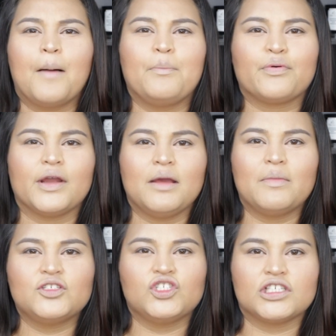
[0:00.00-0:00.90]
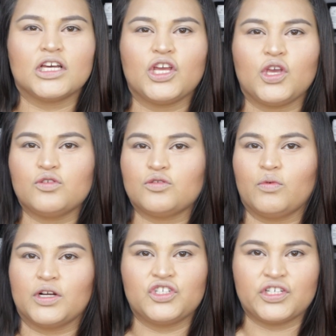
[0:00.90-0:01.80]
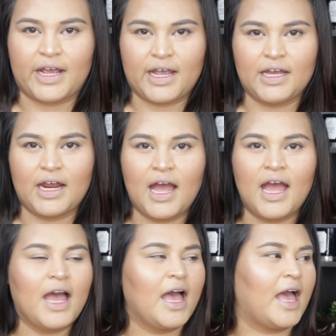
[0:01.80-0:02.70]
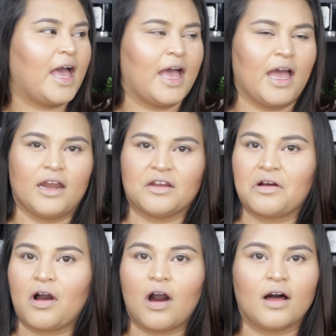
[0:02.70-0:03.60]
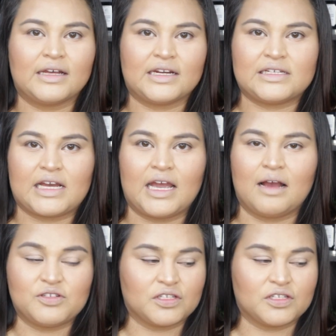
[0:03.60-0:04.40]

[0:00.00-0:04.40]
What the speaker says: I'm pretty much just gonna use one shade and call it a day.